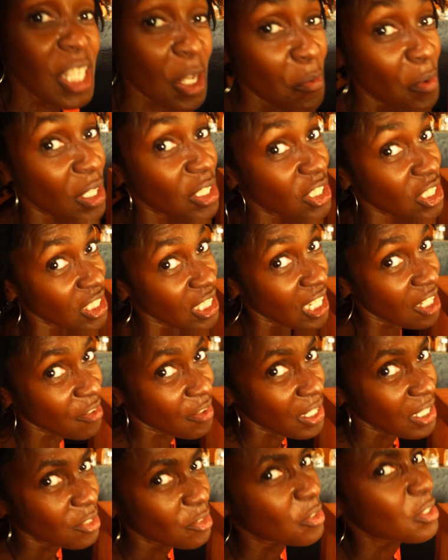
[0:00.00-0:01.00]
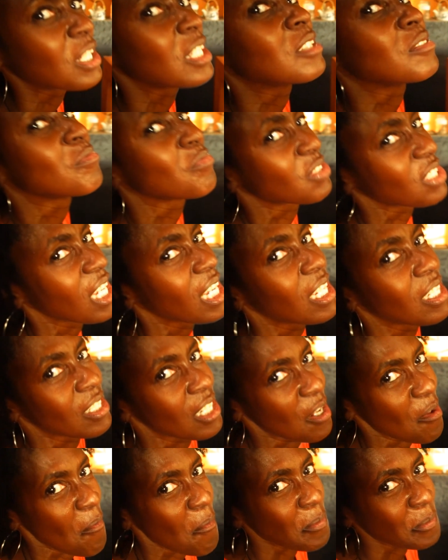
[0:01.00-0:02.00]
said 1 to 10, right? Okay. 10
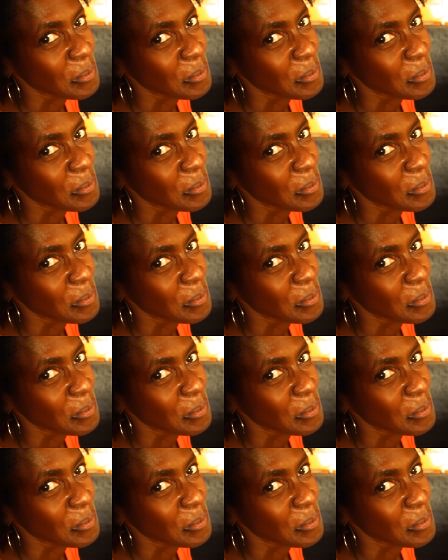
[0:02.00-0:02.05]
then.